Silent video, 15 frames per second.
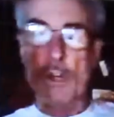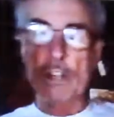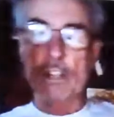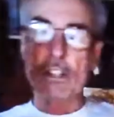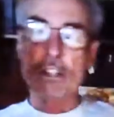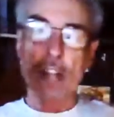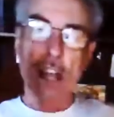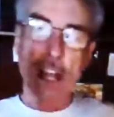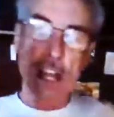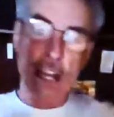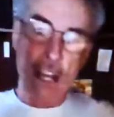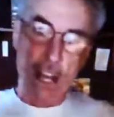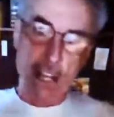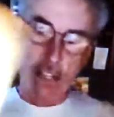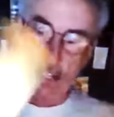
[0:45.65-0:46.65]
was
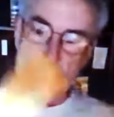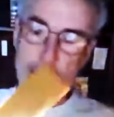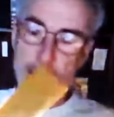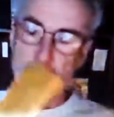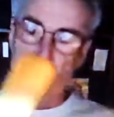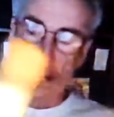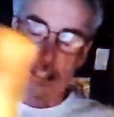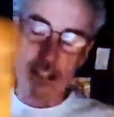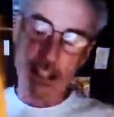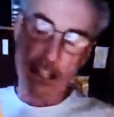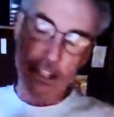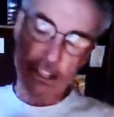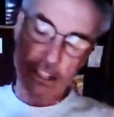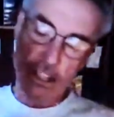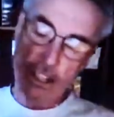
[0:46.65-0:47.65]
I
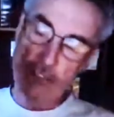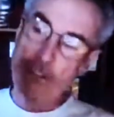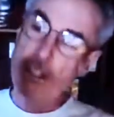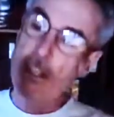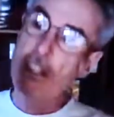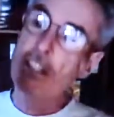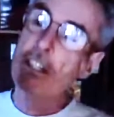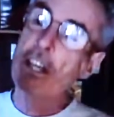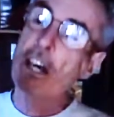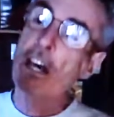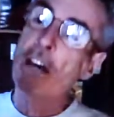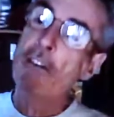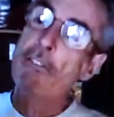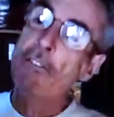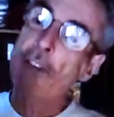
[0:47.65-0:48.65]
did a series
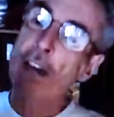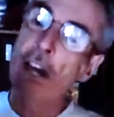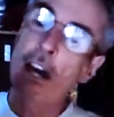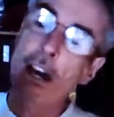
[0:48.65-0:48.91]
of